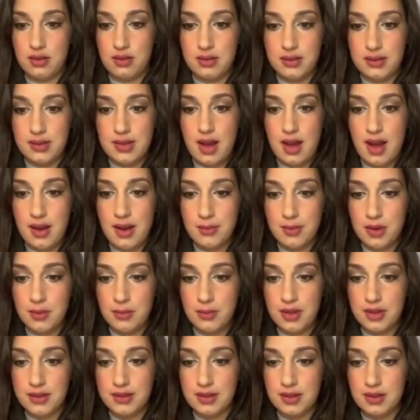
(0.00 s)
The time
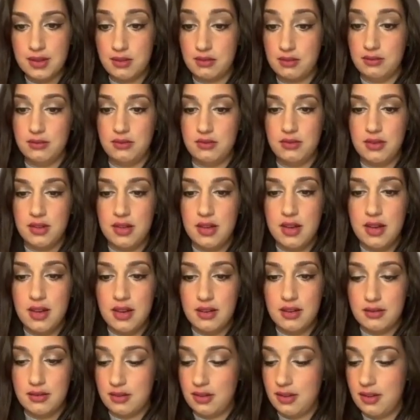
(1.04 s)
complexity, oh,
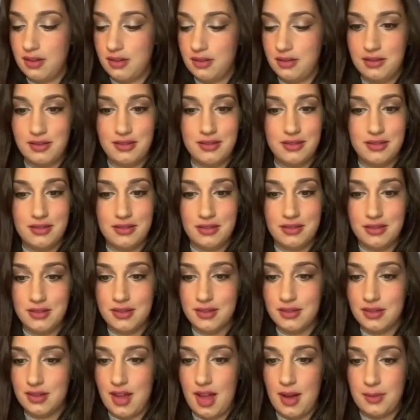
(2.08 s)
oh,
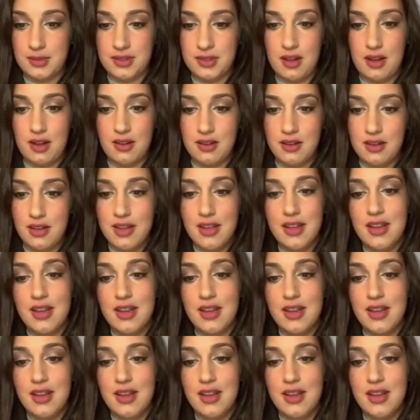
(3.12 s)
caps lock.